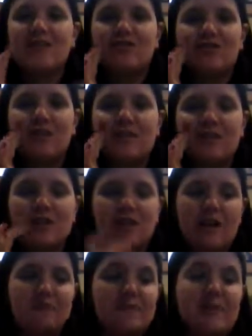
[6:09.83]
It goes out to her
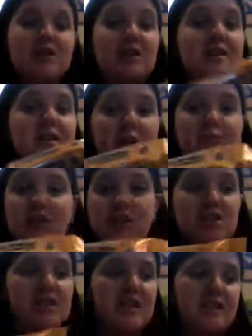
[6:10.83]
gums, but I
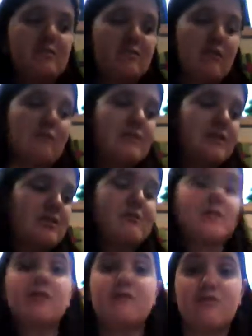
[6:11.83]
brush her teeth probably two